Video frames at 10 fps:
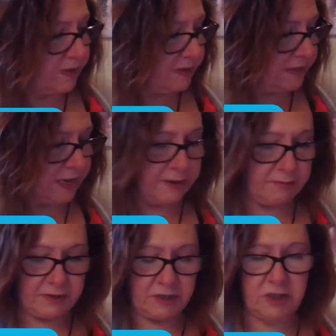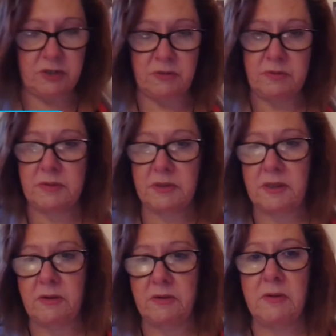there's that one too.
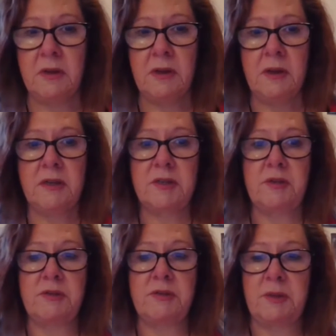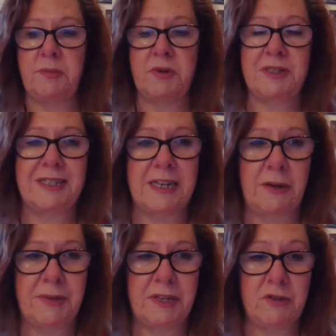So those are the books that
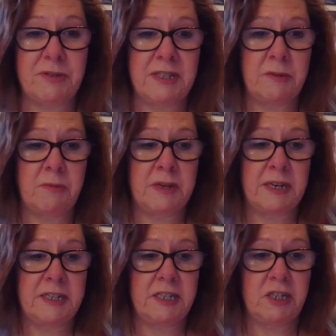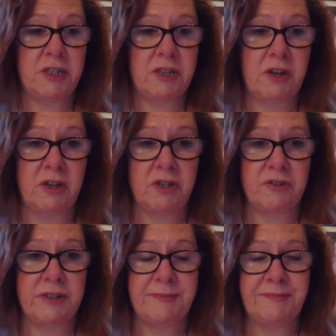I'll be using when I teach the
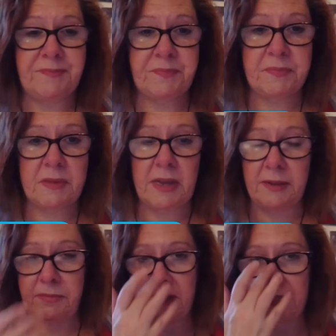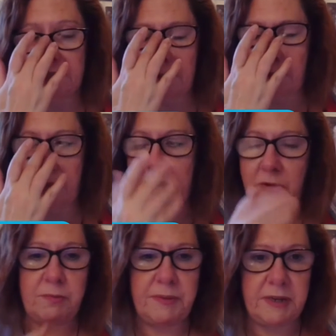conjuring, and plus some of my
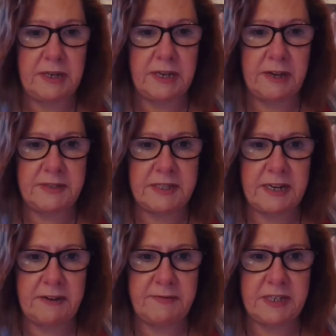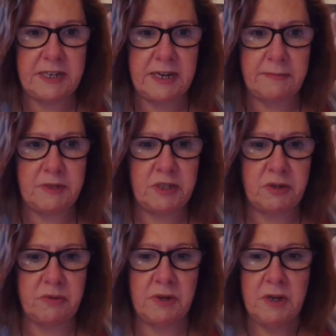own PDFs that I've done up
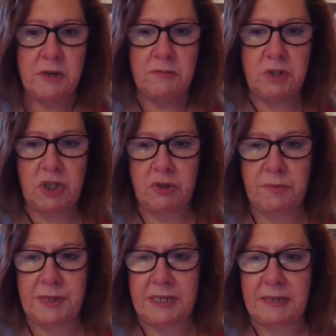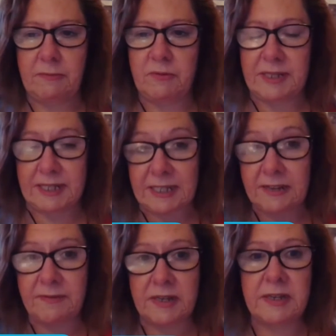too, which you'll be
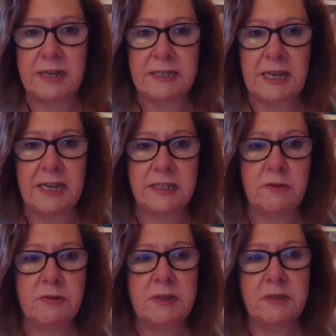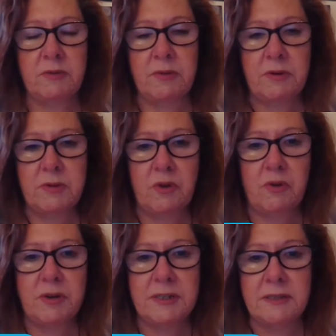receiving as handouts throughout the
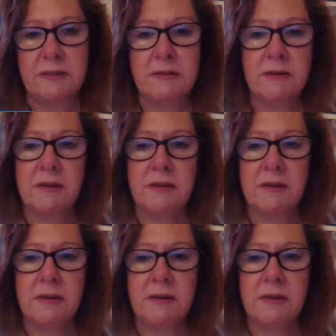course.